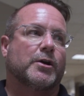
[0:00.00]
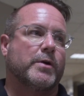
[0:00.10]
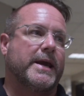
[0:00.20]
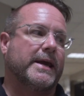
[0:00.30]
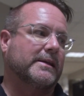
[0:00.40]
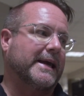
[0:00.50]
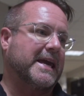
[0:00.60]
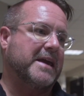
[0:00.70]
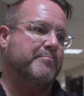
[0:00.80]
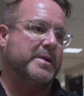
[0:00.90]
create
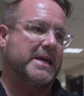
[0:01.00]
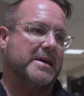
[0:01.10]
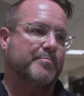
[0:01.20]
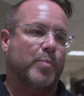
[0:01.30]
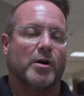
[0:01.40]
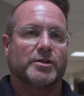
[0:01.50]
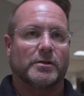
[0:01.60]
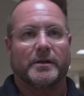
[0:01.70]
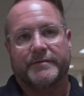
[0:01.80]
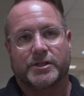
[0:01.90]
like a B
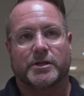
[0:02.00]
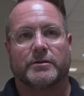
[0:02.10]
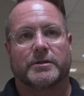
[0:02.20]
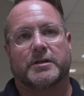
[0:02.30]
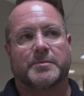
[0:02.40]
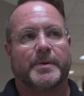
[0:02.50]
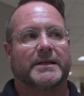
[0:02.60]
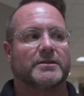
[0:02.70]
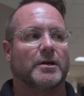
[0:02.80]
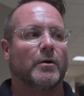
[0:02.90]
partial of the show, so to
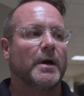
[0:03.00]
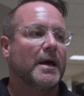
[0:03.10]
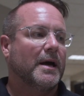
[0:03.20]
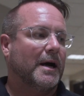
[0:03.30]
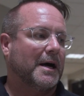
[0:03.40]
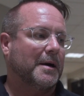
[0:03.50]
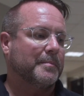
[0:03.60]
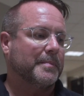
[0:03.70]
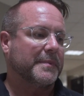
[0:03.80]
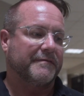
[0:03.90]
speak. So
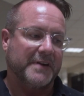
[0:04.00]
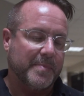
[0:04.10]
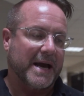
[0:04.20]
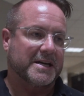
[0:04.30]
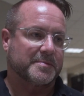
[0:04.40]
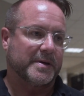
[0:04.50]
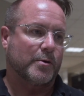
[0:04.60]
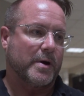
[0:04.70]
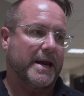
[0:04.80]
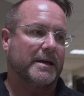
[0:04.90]
the feedback has been
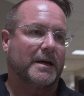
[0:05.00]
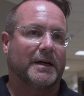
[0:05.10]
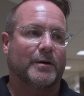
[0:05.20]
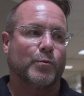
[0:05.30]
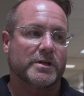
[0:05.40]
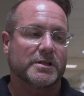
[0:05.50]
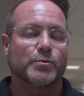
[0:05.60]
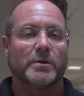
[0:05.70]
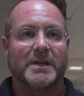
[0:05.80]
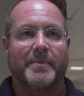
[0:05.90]
great. We're
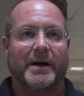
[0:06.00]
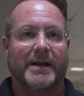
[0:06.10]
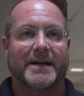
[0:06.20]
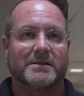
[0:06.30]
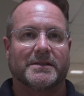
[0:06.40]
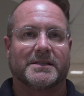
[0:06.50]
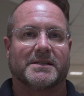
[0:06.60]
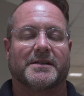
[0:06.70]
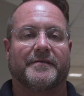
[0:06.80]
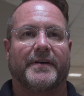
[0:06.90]
just really about excellence
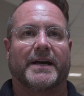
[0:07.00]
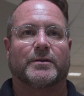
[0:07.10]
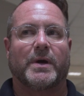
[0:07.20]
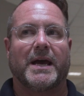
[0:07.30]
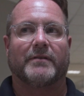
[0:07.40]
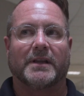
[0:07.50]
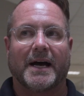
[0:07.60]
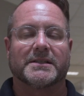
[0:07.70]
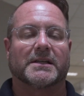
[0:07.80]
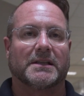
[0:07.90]
as an effect. We have a
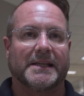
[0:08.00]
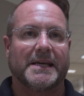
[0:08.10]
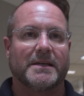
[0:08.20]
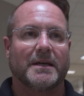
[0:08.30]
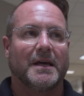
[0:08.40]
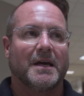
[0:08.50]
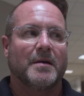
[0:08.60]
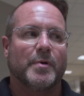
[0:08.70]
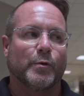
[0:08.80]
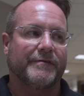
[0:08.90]
lot to clean,
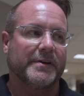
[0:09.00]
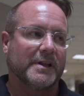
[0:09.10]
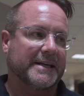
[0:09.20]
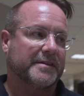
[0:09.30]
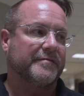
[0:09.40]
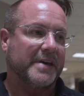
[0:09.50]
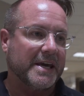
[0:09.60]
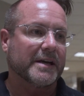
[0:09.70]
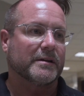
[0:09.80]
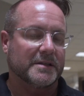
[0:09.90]
but we feel like the
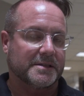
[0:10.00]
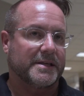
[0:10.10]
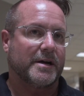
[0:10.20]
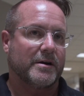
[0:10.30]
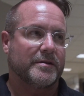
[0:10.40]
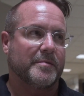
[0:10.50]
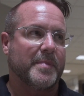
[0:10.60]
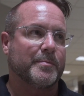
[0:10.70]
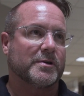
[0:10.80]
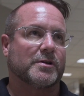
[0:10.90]
vehicle is there. The
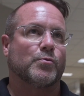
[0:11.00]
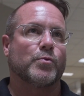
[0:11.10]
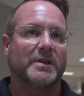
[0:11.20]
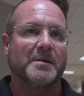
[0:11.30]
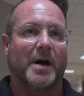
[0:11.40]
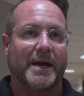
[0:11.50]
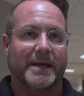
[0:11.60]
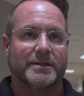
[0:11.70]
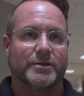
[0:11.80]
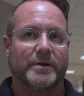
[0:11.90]
members are really
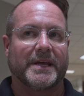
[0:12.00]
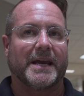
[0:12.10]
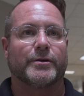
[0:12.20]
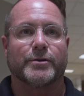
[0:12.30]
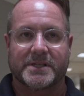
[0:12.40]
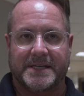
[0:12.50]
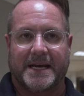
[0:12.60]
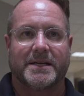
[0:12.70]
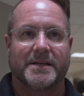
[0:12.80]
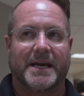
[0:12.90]
buying into it. They
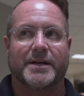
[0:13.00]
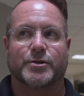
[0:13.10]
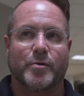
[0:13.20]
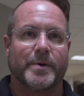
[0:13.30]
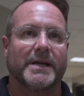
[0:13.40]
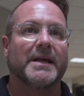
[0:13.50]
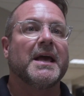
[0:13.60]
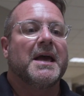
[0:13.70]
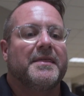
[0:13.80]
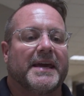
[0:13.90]
understand it. They interpret it.
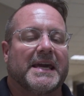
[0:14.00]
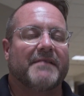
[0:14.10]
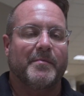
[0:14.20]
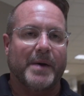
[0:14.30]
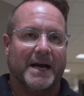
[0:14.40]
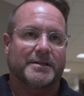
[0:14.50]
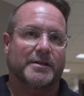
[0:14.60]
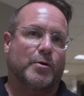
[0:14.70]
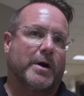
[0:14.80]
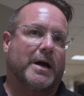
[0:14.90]
They give it back to
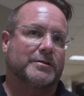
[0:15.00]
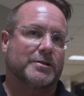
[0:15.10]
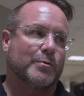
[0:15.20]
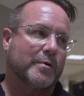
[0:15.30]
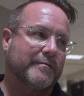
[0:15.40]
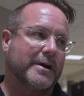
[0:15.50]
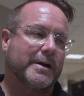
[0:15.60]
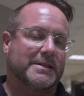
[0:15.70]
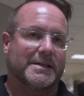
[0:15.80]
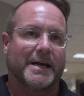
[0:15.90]
the crowd. So we're
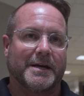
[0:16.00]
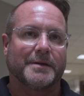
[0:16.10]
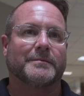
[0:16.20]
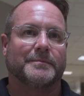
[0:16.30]
very excited.